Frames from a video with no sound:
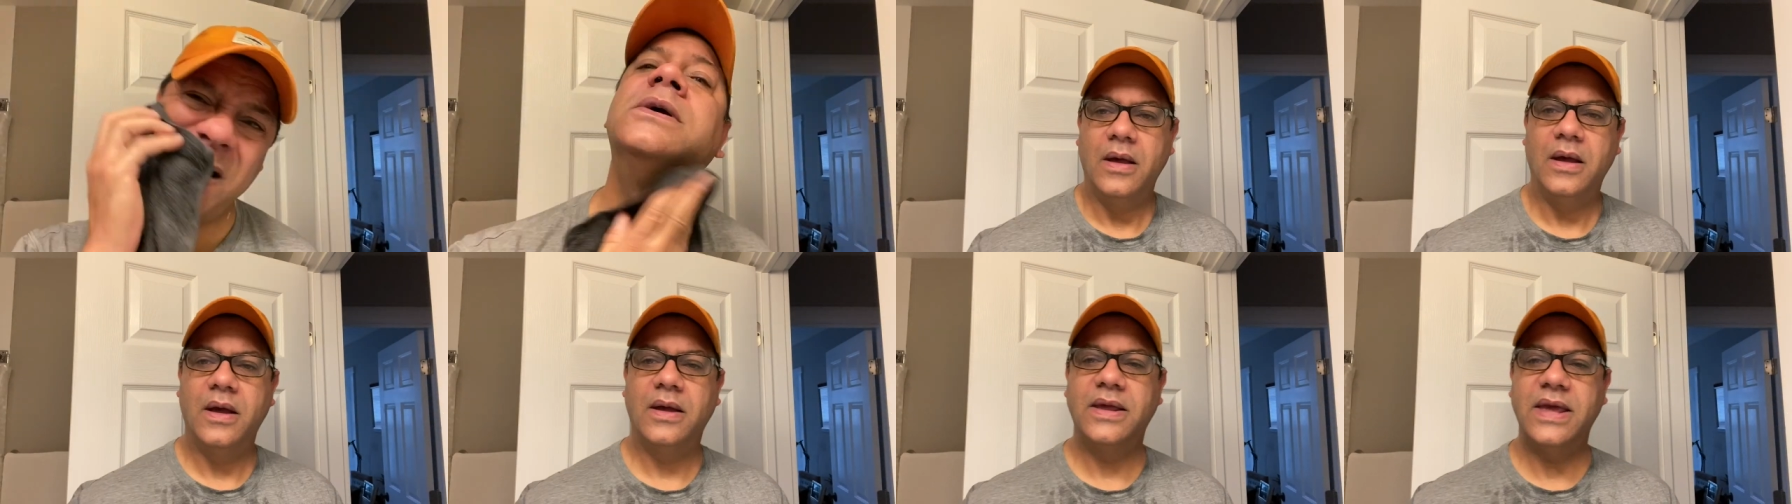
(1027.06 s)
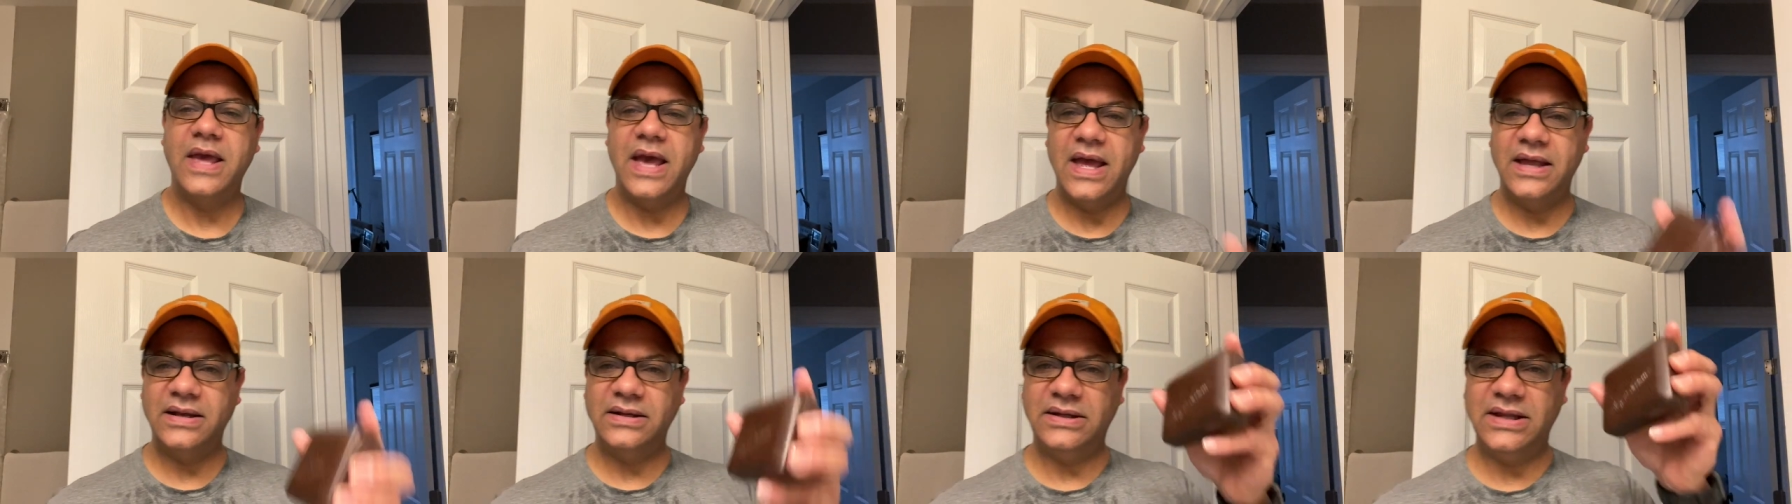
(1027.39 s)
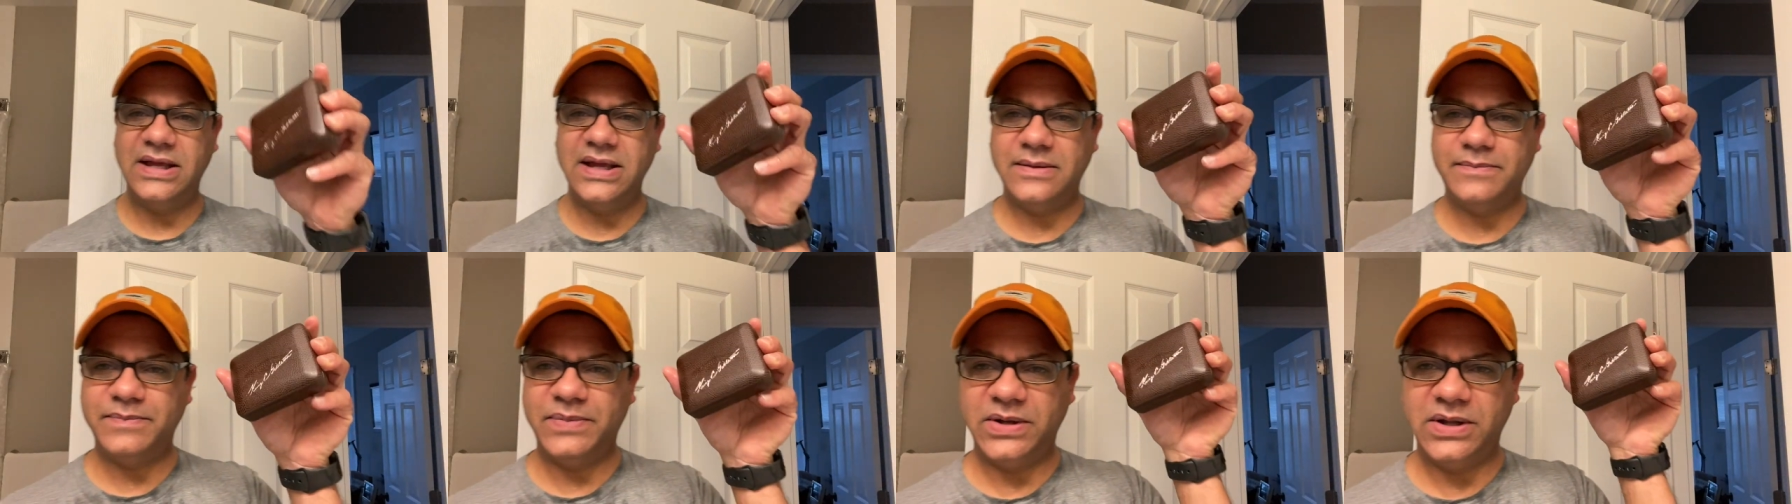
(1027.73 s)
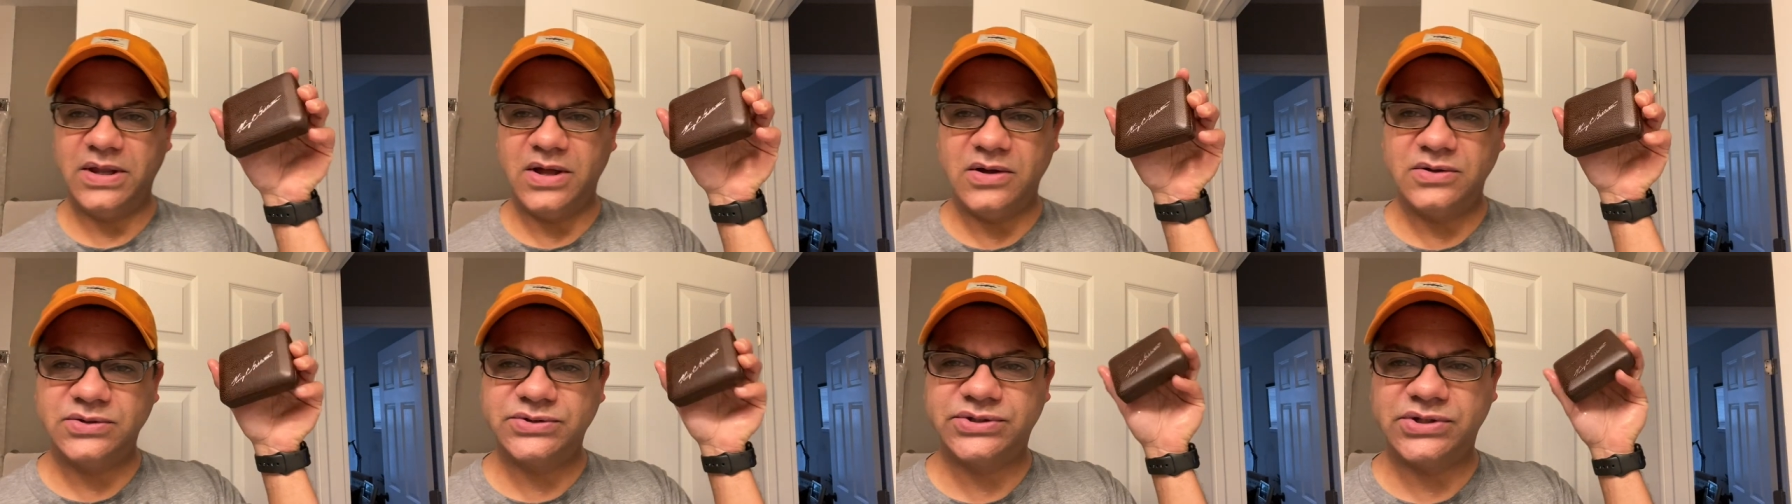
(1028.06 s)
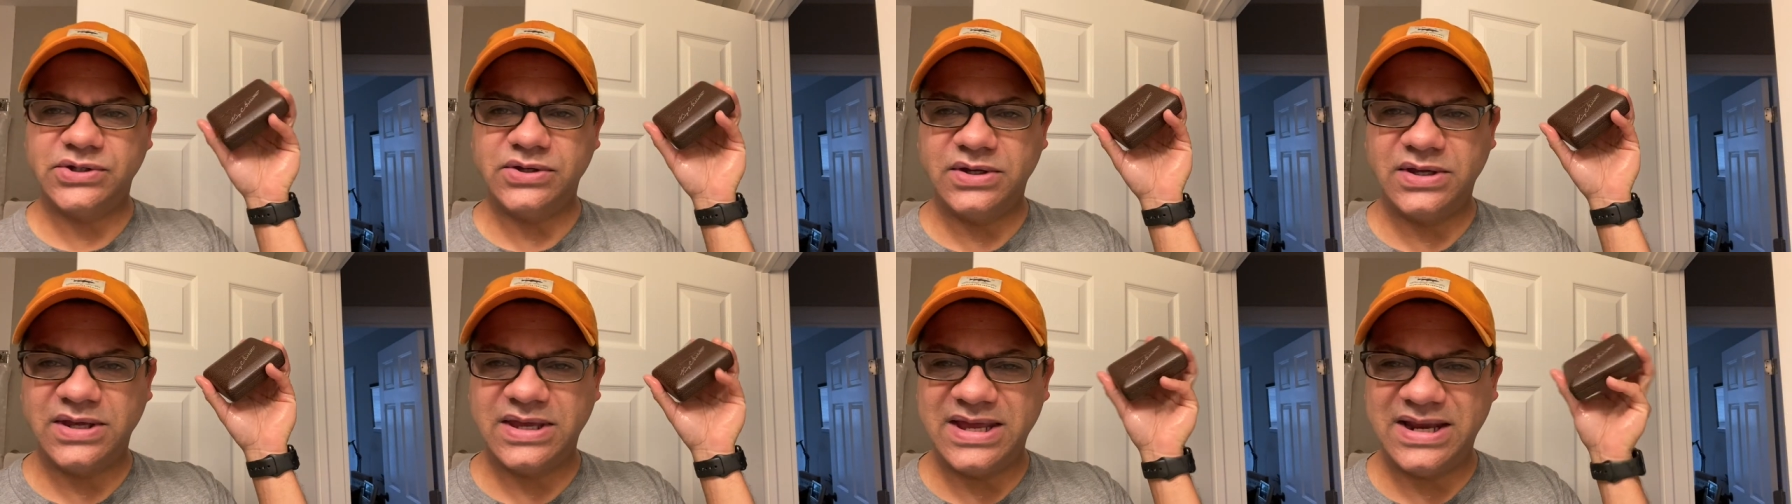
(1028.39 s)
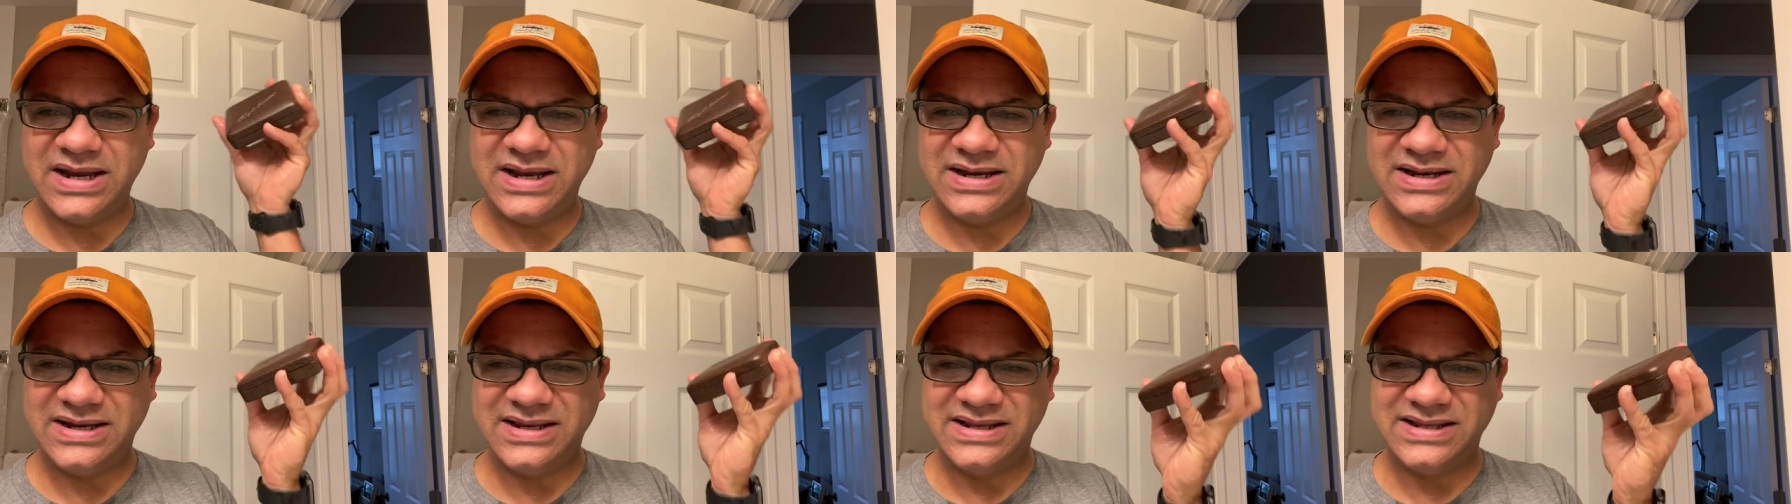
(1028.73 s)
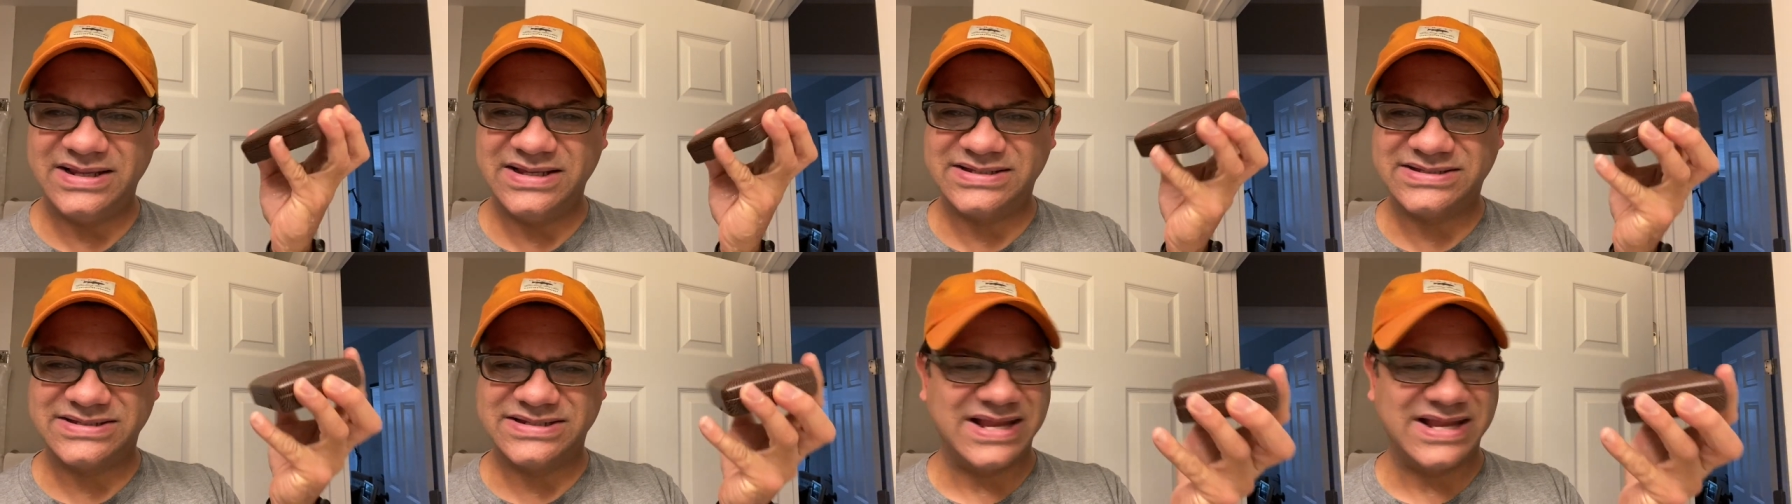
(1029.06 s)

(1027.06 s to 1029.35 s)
Again, link below so you can get it in this